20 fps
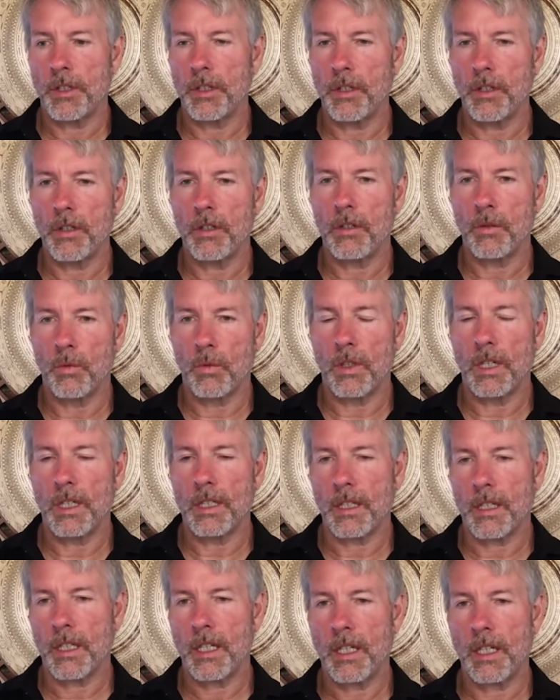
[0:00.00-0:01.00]
no
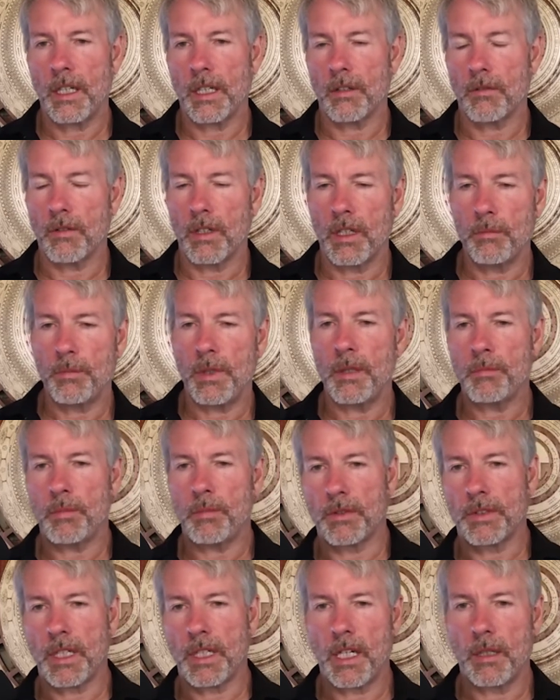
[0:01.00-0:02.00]
one king, right?
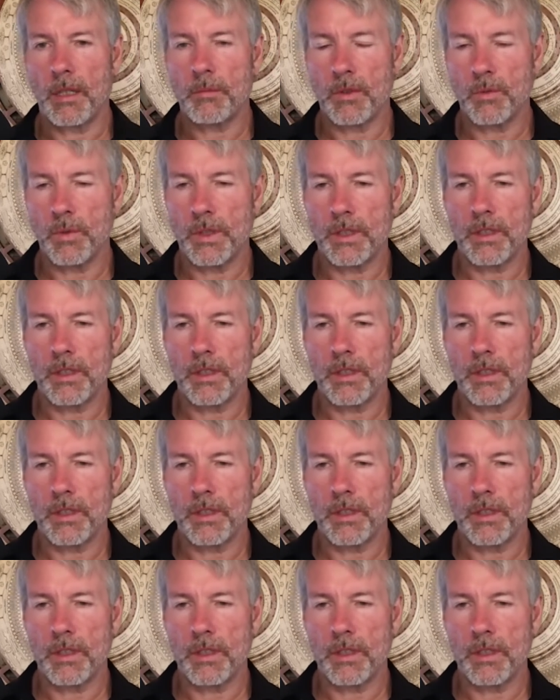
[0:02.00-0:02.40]
People dabble